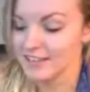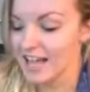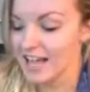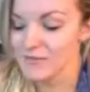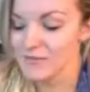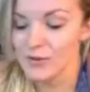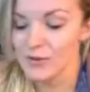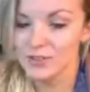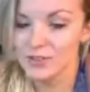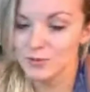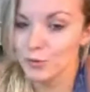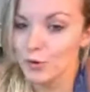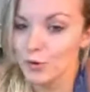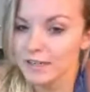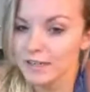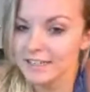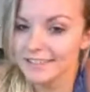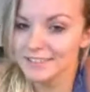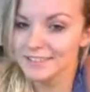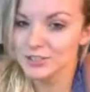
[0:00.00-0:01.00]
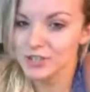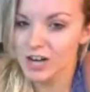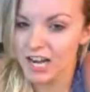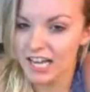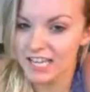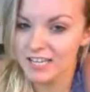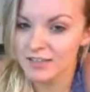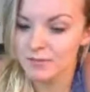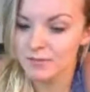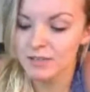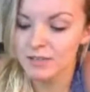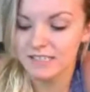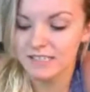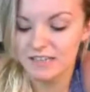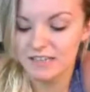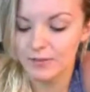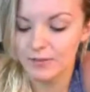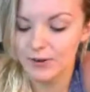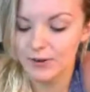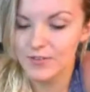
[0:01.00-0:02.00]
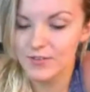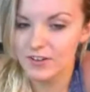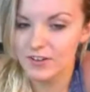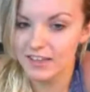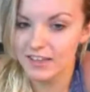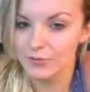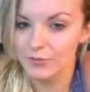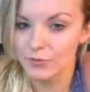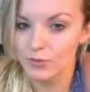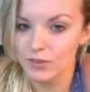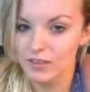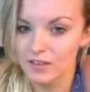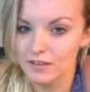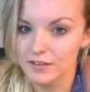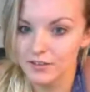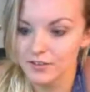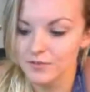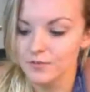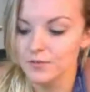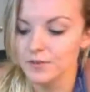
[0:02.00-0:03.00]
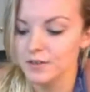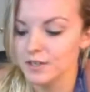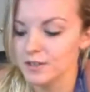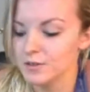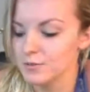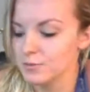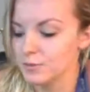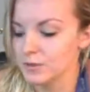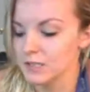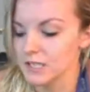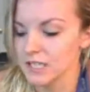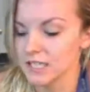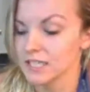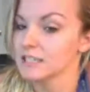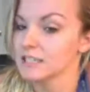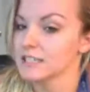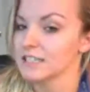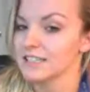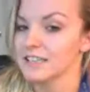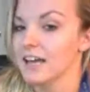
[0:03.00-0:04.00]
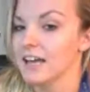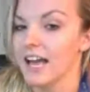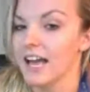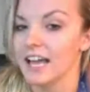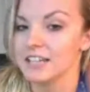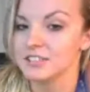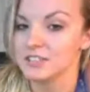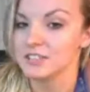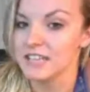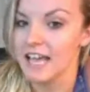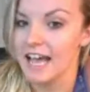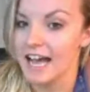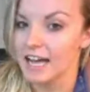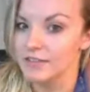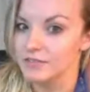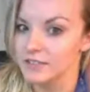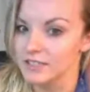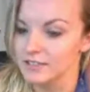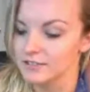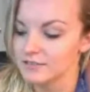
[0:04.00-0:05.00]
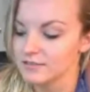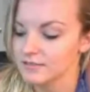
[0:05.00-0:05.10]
I've always wanted to try them because I've heard they're like really good for you, but I just haven't.